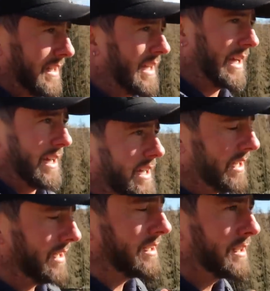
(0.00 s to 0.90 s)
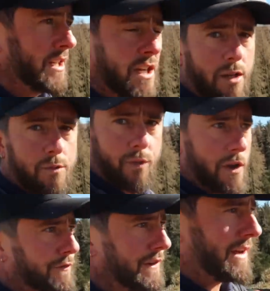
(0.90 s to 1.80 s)
Yeah, it was
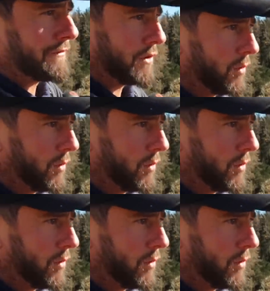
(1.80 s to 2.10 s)
pretty flat for